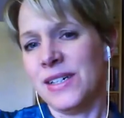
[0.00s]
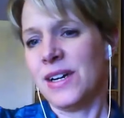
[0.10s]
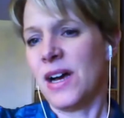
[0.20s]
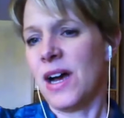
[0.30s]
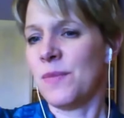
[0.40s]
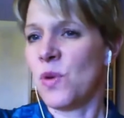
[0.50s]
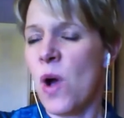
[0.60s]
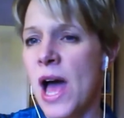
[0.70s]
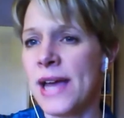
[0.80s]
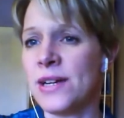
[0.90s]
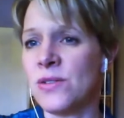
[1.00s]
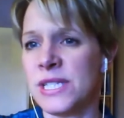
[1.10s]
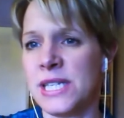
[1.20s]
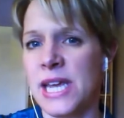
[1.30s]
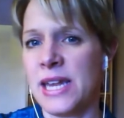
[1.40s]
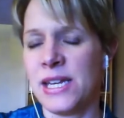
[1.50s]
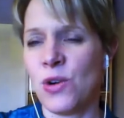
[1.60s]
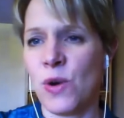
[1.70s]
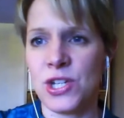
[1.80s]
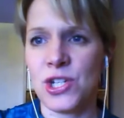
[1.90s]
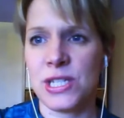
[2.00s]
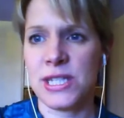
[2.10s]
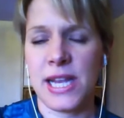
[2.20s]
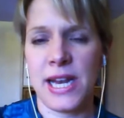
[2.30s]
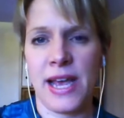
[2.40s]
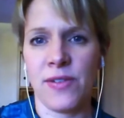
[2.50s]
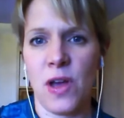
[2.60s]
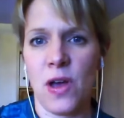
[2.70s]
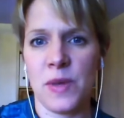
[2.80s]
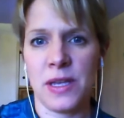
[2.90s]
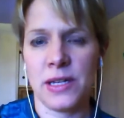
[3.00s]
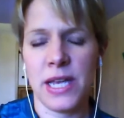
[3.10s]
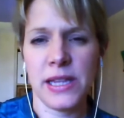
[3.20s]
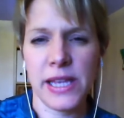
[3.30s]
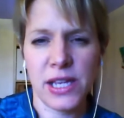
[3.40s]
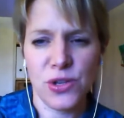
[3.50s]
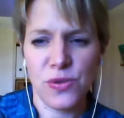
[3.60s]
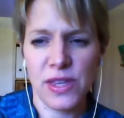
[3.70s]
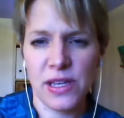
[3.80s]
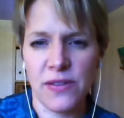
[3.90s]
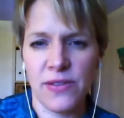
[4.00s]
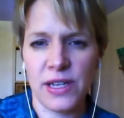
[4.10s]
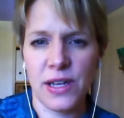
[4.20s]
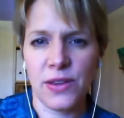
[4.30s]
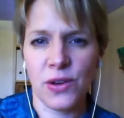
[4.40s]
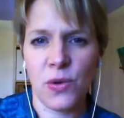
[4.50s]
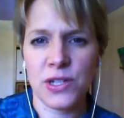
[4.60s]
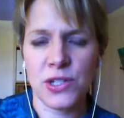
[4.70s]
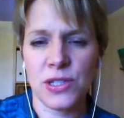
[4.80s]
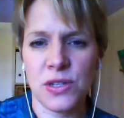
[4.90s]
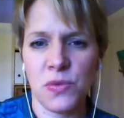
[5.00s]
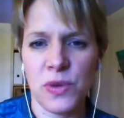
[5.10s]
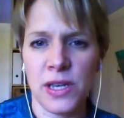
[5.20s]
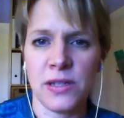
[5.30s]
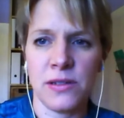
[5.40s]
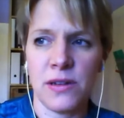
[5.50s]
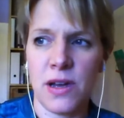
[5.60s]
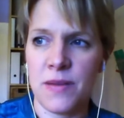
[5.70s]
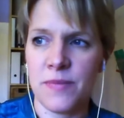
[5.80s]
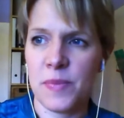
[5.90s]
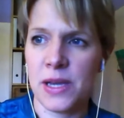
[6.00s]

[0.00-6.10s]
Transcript: Well, I don't see any questions that have come in. Keeley, can you think of any other questions that we could pick